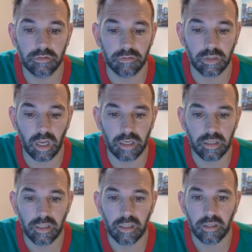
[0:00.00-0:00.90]

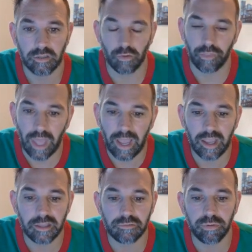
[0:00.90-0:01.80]
Okay. So
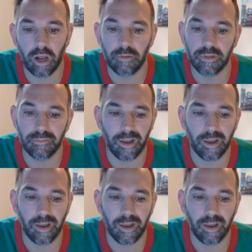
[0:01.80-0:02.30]
that is probably